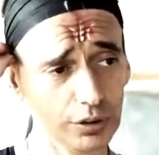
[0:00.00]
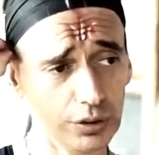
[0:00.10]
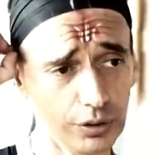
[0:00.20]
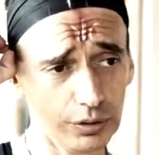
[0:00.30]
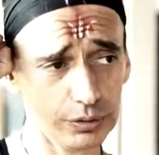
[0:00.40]

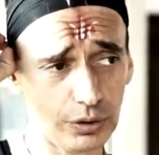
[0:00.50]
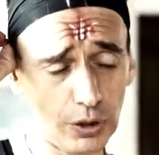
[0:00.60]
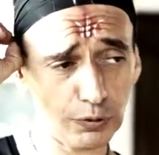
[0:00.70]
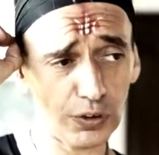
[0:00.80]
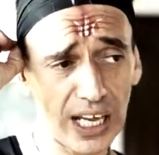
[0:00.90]
you know,
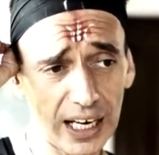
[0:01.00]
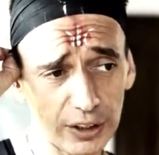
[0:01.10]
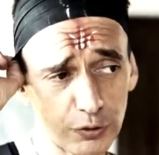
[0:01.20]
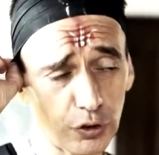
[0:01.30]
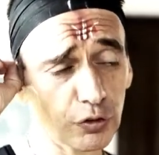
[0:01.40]
of
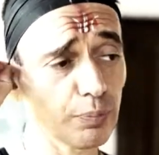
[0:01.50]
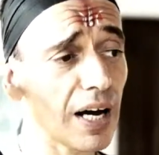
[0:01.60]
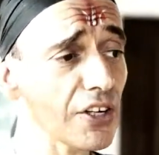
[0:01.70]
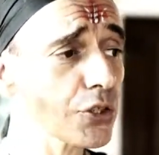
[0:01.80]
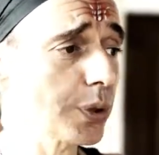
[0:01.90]
life, of
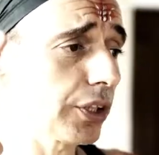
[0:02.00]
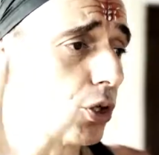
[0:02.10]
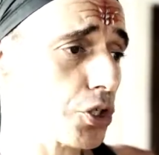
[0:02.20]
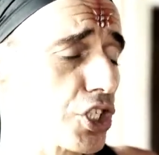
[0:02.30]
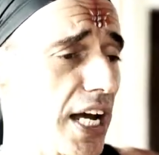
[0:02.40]
mastering
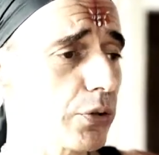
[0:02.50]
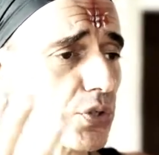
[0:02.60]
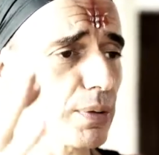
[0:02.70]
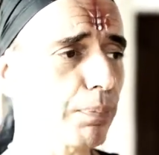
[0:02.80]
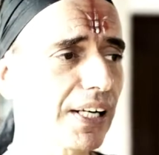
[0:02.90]
her
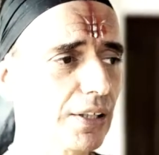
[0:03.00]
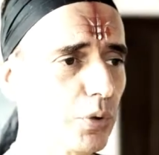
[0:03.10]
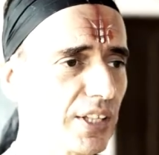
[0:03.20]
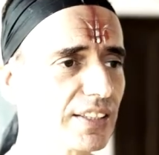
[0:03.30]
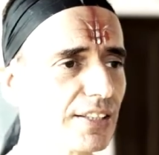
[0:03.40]
shadows and playing
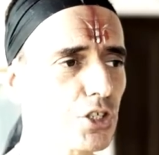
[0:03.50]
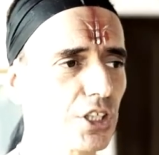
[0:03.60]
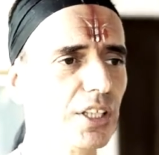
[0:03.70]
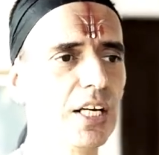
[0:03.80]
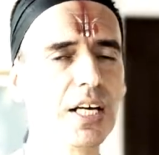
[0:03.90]
with that
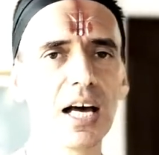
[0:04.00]
energy